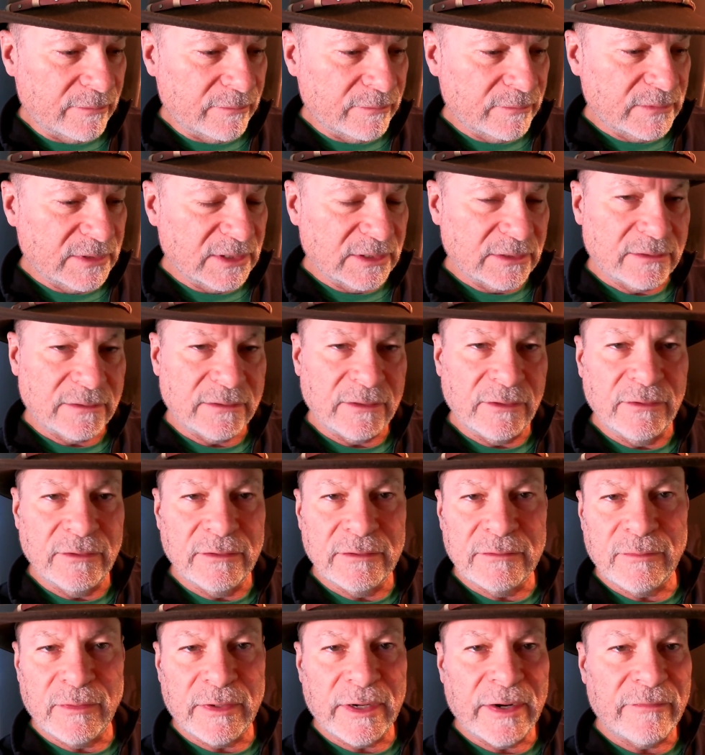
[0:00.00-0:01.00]
Just
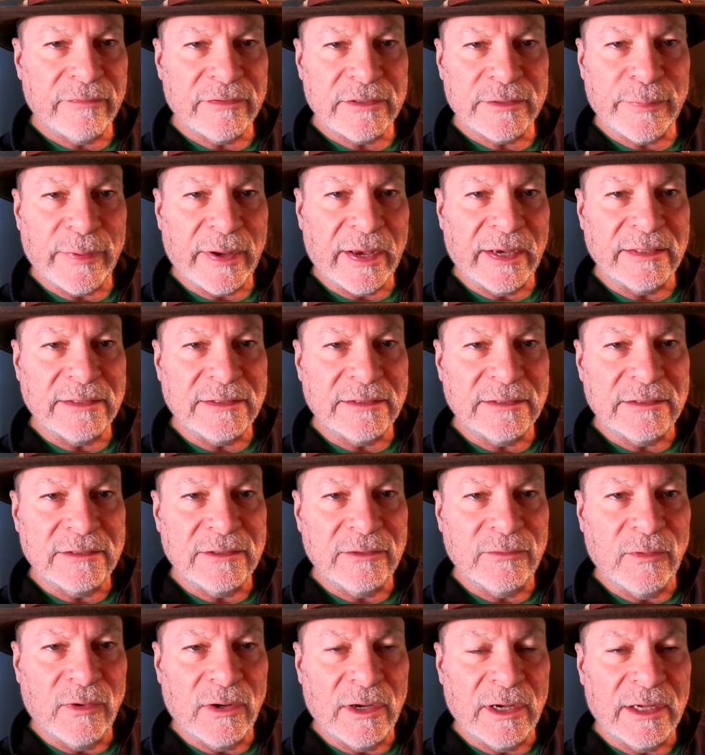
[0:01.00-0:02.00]
use whatever spices
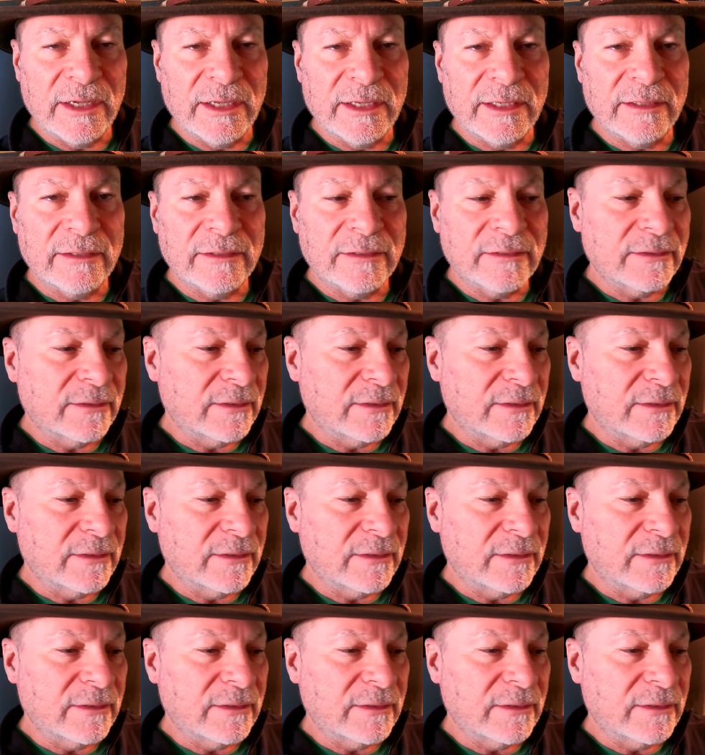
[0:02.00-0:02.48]
you want.